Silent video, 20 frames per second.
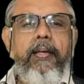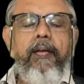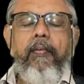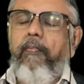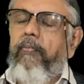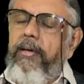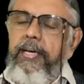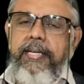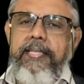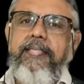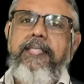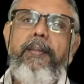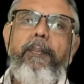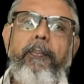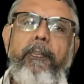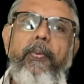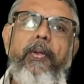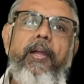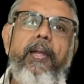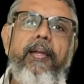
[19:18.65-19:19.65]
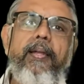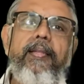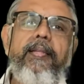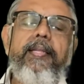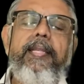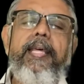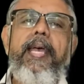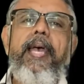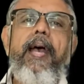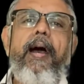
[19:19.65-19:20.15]
Very simple.
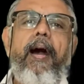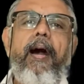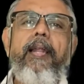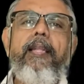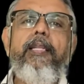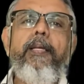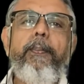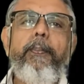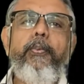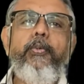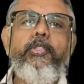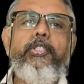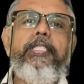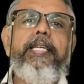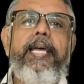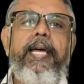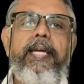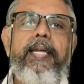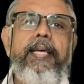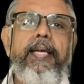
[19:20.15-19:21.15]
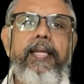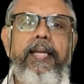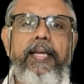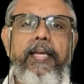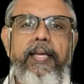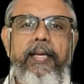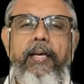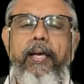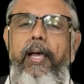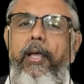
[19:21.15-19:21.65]
They are the push category.
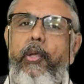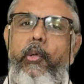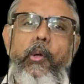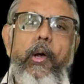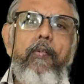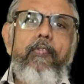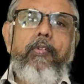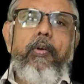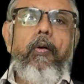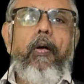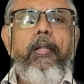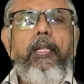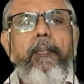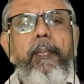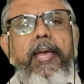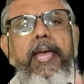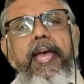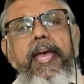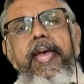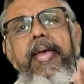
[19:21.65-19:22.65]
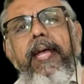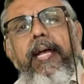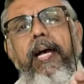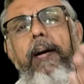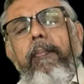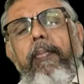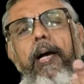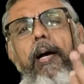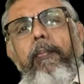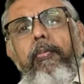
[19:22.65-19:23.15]
You have to call them, hey,
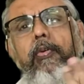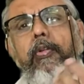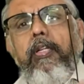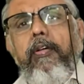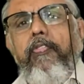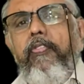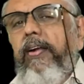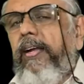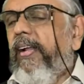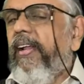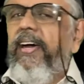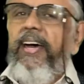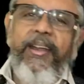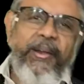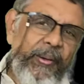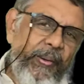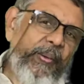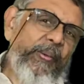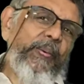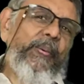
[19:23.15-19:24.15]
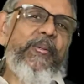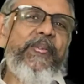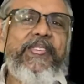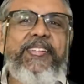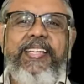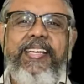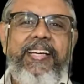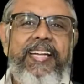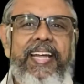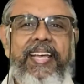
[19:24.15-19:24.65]
come to the front. No,
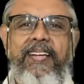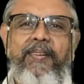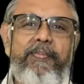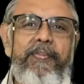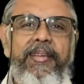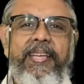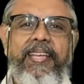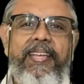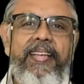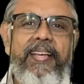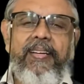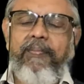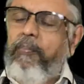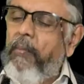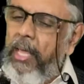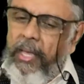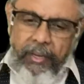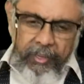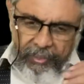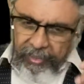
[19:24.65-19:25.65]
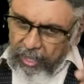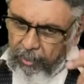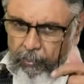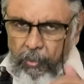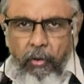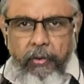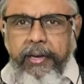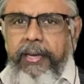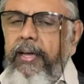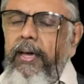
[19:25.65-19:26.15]
sir, I'll be here. Come
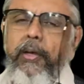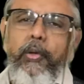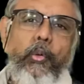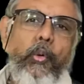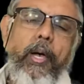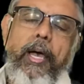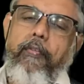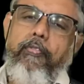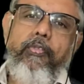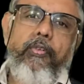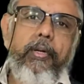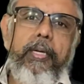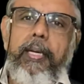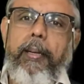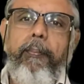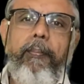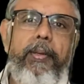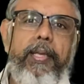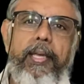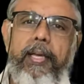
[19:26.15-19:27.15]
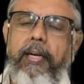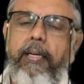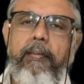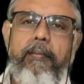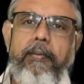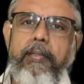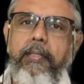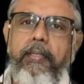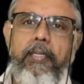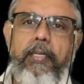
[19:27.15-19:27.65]
on here, you have to come here.
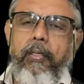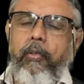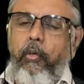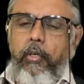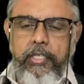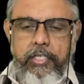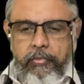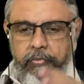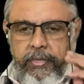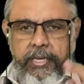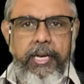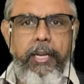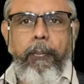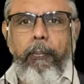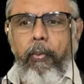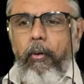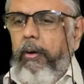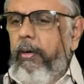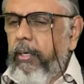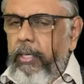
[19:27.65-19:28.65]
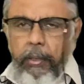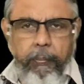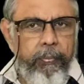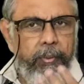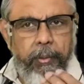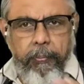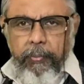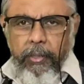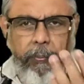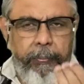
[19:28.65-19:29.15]
No, it's very important.
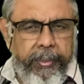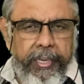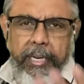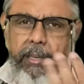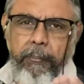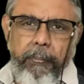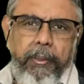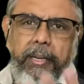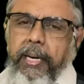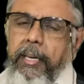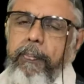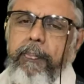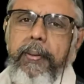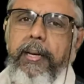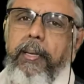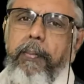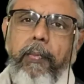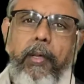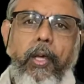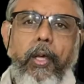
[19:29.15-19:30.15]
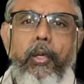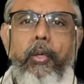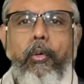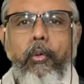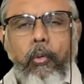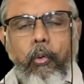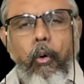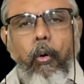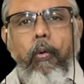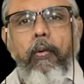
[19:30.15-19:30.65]
Come, get up. You
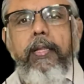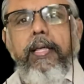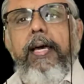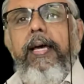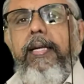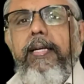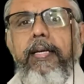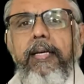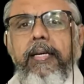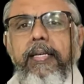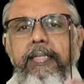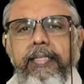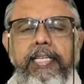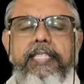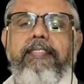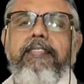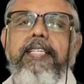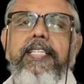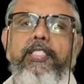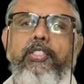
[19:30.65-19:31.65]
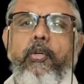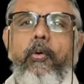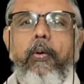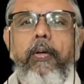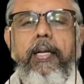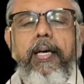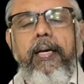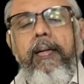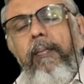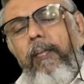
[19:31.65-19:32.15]
go there, touch their
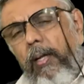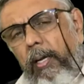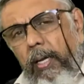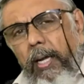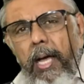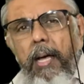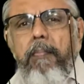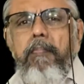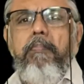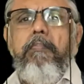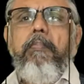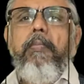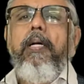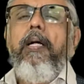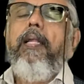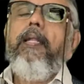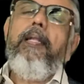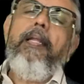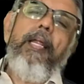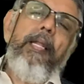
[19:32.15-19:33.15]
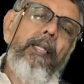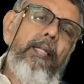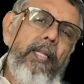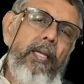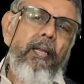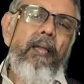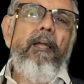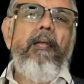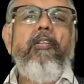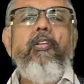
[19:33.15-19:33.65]
shoulder, come. Then
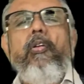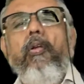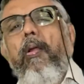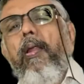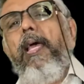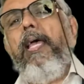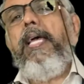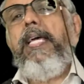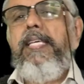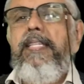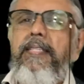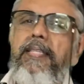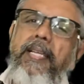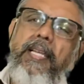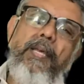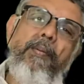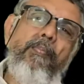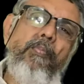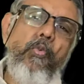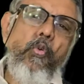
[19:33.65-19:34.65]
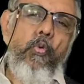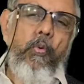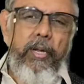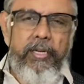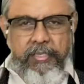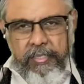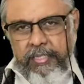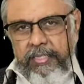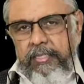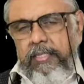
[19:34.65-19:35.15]
they'll lazily move and
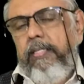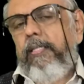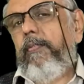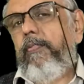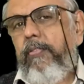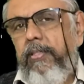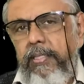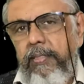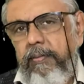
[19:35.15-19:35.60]
sit in the front.